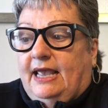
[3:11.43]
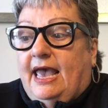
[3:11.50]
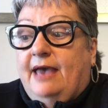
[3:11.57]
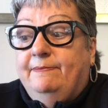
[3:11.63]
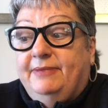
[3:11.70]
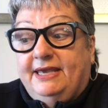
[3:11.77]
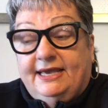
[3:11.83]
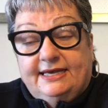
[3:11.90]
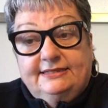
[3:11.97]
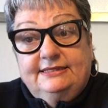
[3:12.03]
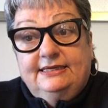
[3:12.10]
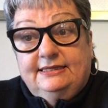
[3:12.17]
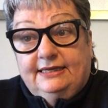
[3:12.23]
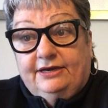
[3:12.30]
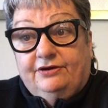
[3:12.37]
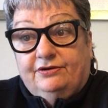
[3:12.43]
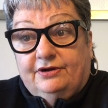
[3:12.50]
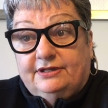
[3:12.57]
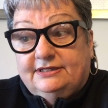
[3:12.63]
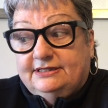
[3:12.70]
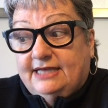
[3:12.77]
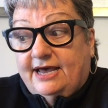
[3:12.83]
And because he lingered
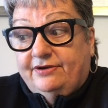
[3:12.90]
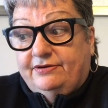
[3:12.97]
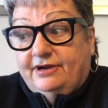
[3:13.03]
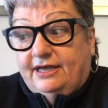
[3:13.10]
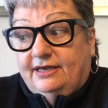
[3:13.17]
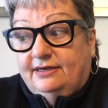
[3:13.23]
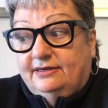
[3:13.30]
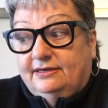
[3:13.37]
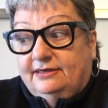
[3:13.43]
on Saturday,